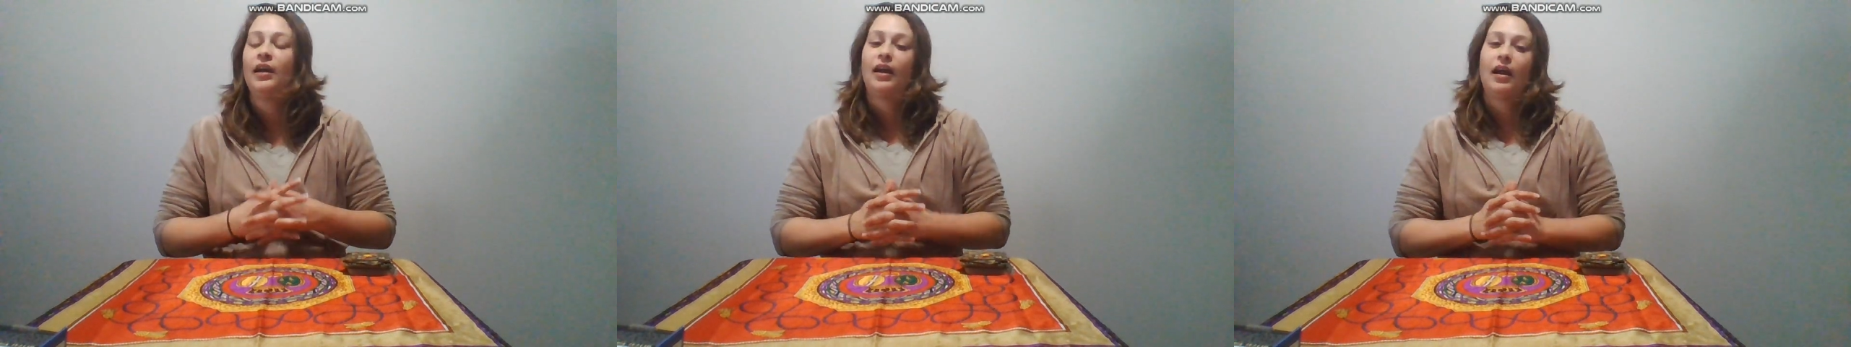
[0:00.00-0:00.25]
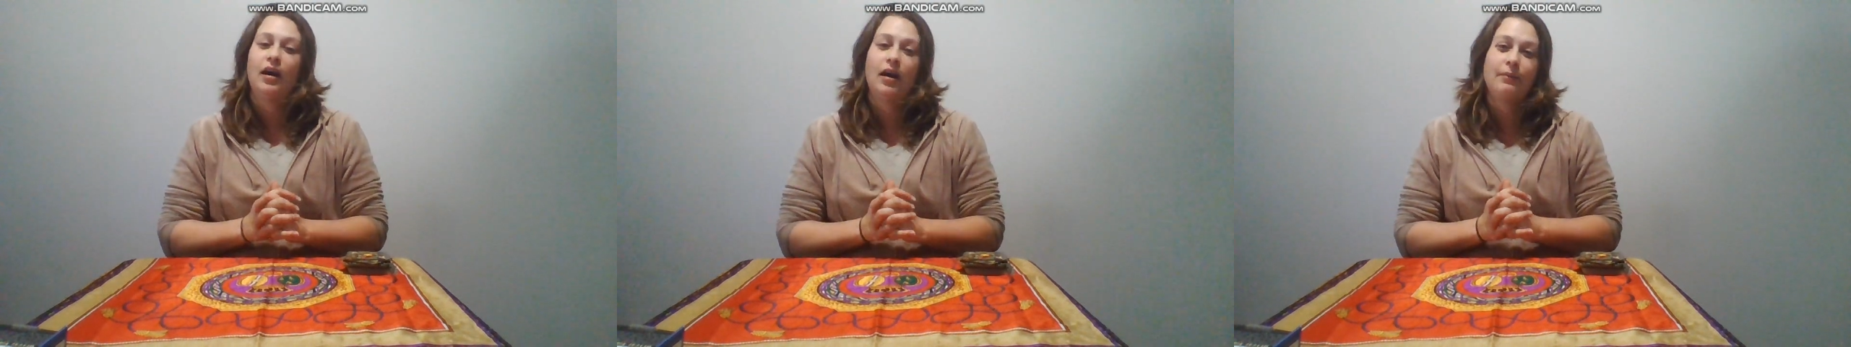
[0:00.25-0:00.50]

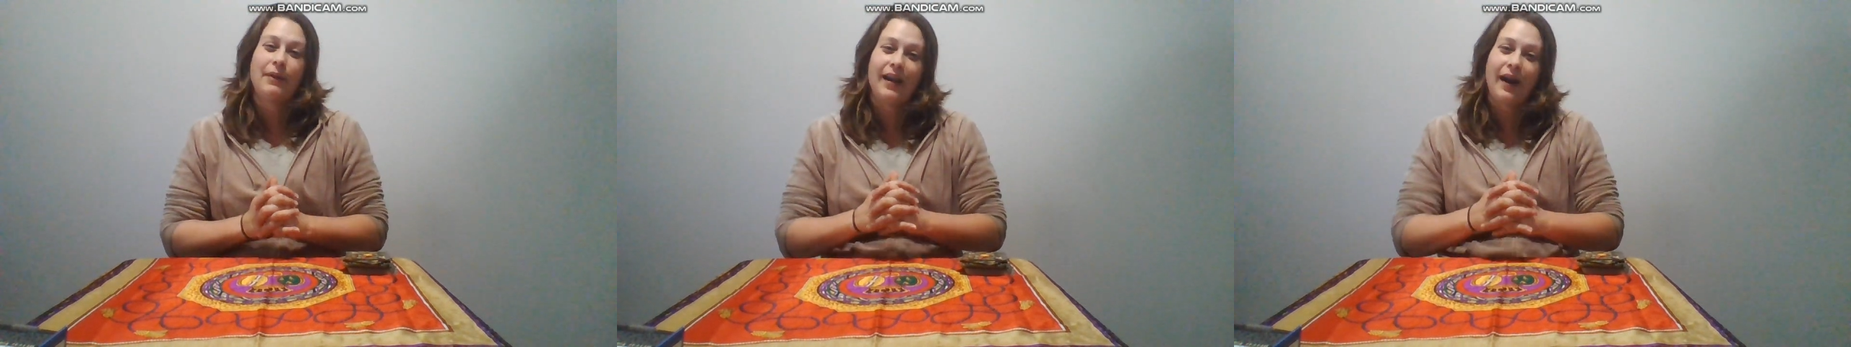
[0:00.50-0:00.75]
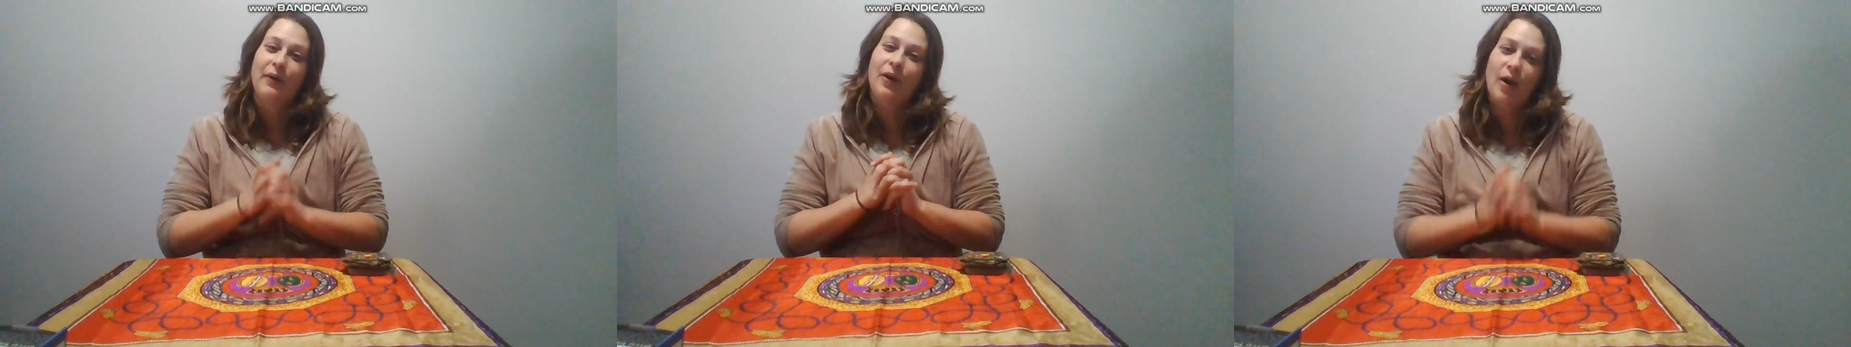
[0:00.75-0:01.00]
And
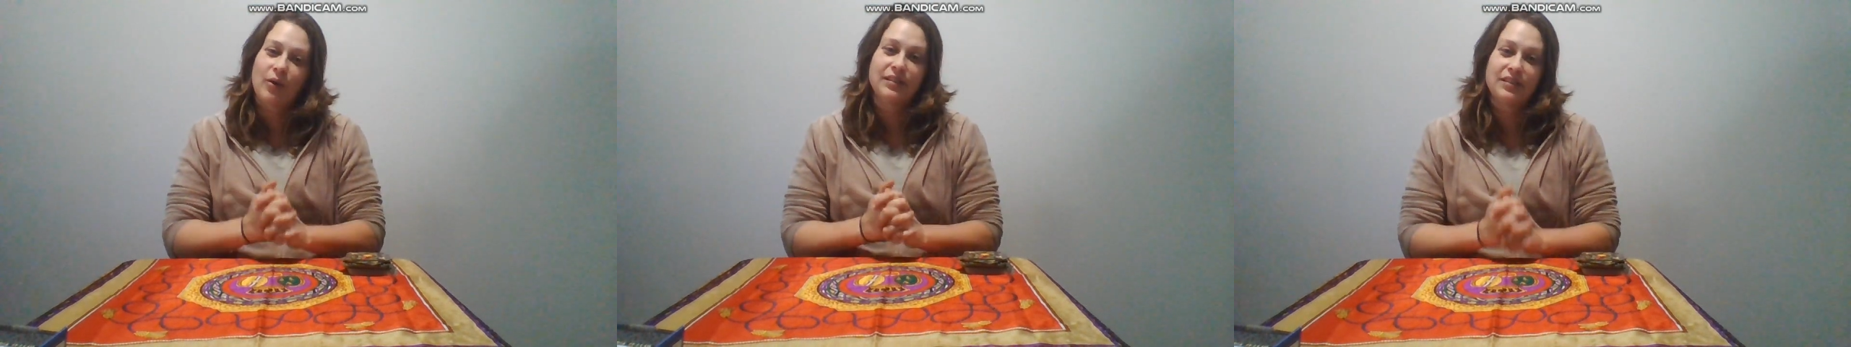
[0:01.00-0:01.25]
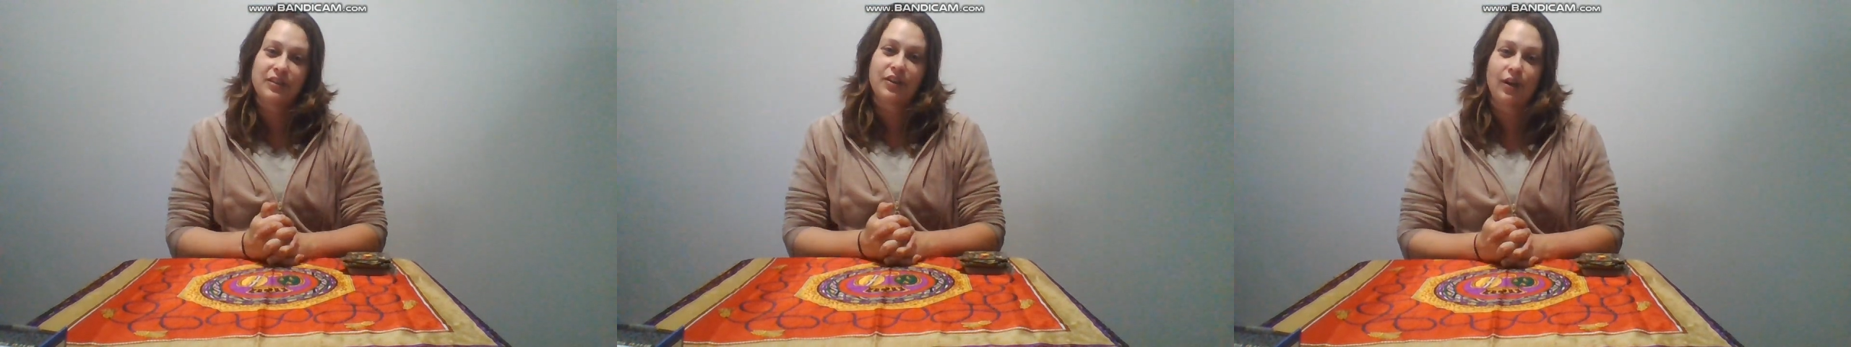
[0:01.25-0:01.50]
I will always
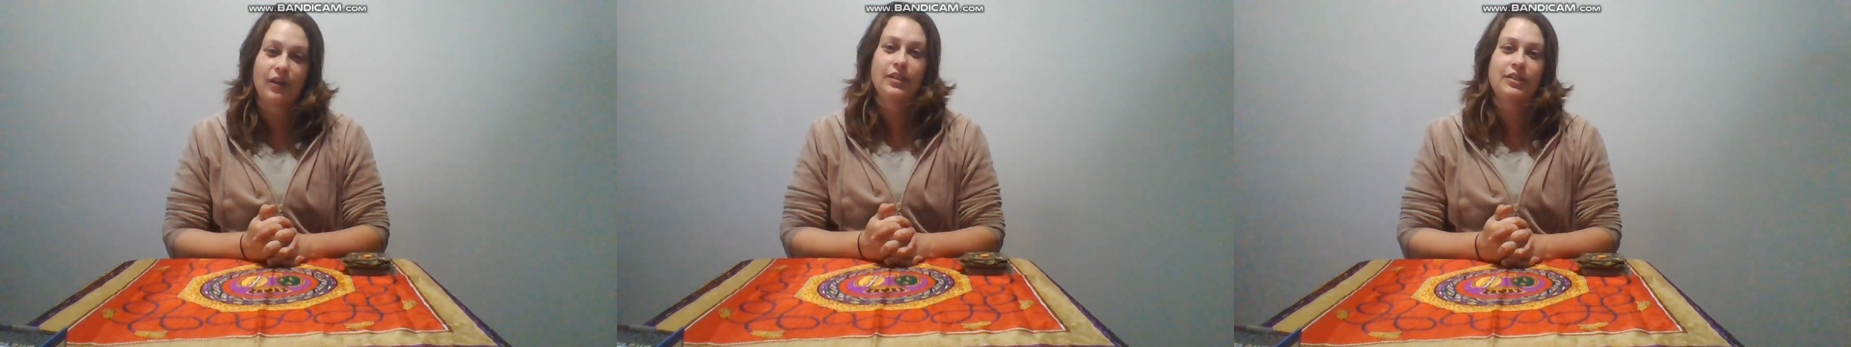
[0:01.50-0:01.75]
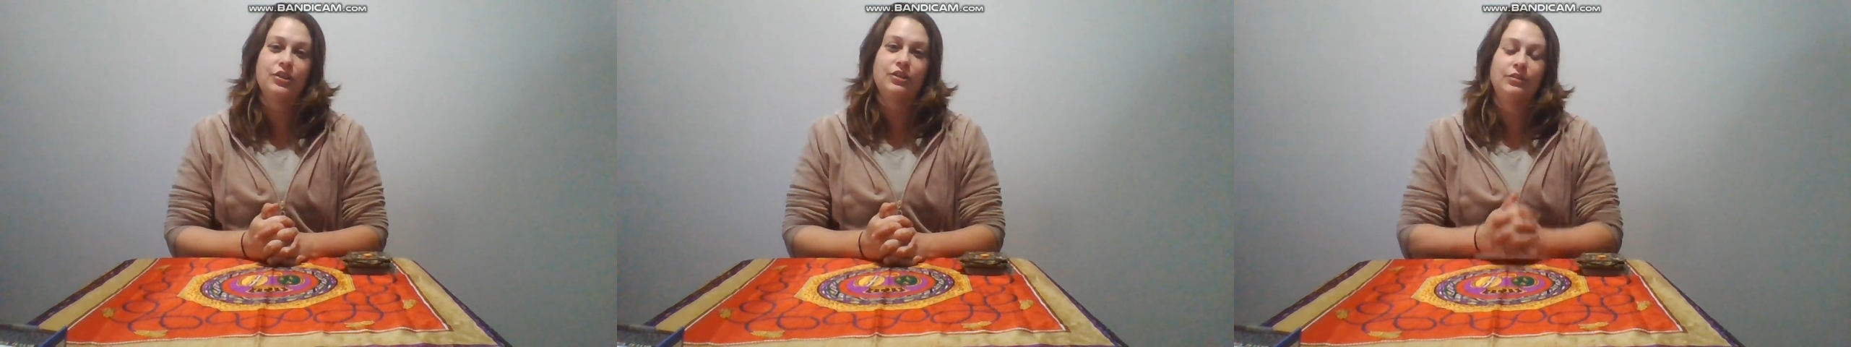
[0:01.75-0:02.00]

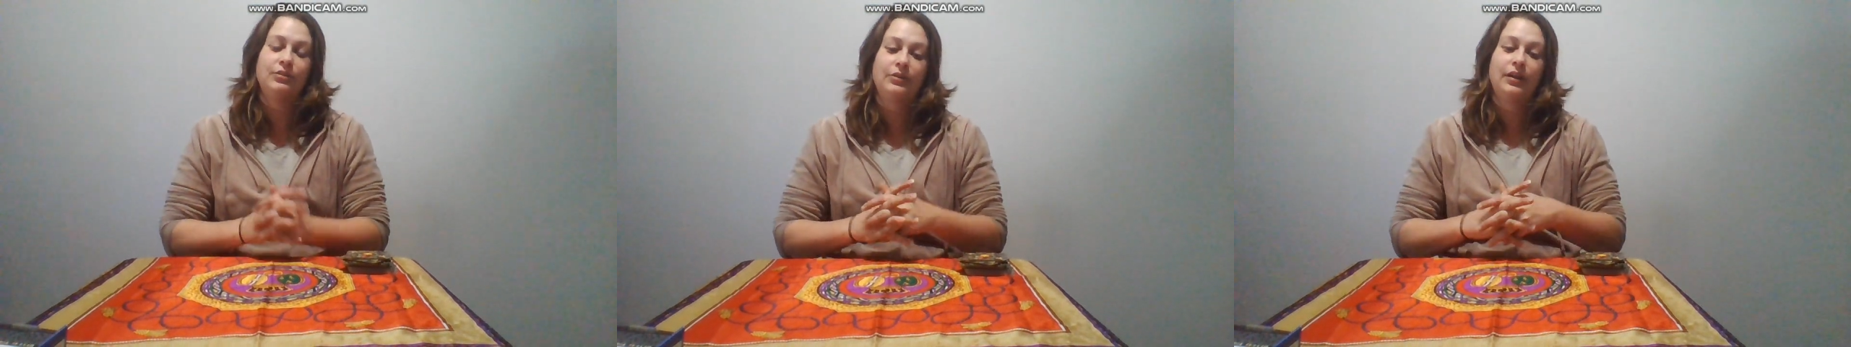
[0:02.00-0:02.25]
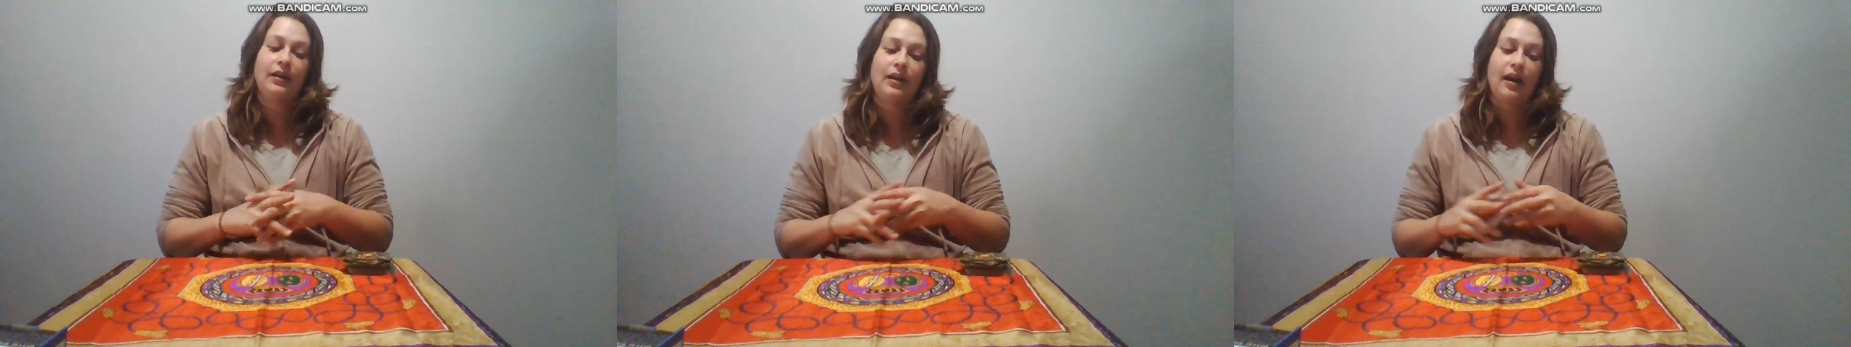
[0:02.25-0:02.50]
encourage you,